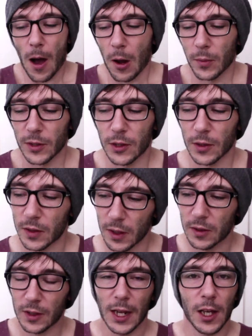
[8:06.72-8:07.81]
I was just
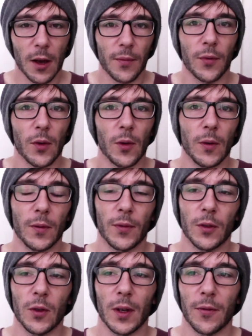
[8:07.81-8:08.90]
setting up for
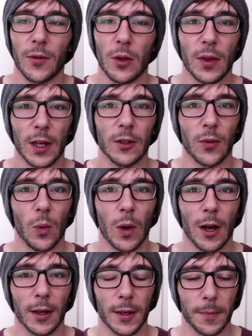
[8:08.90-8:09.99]
doing a few things for
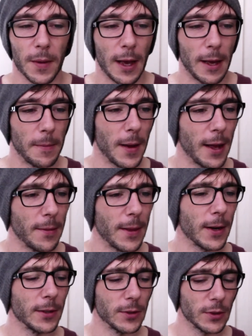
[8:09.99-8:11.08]
work, and then
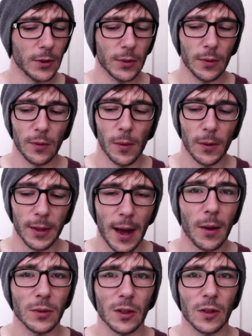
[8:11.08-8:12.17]
I just thought
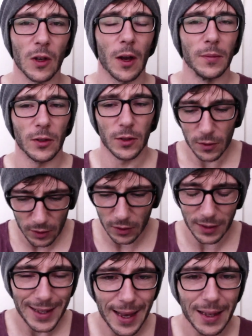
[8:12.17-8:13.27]
now is the time,
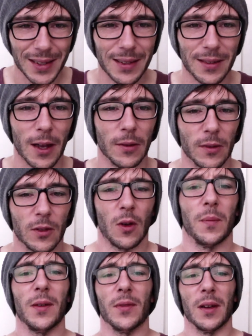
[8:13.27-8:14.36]
just get it done. So
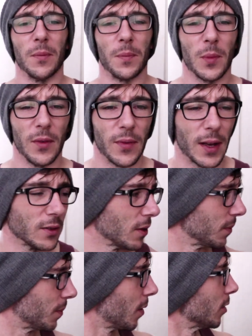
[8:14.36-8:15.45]
I'm even in a blooming vest. I
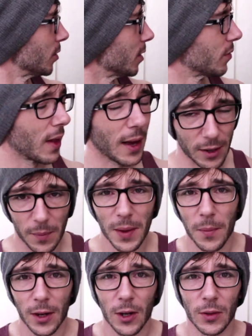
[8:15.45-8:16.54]
apologise for that, and I'm in
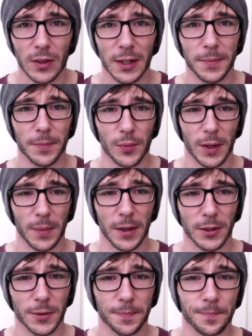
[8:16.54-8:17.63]
my closet pretty
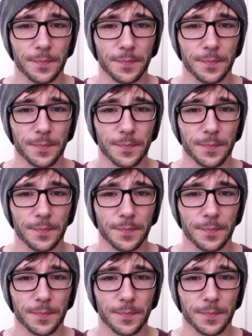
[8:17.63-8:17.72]
much.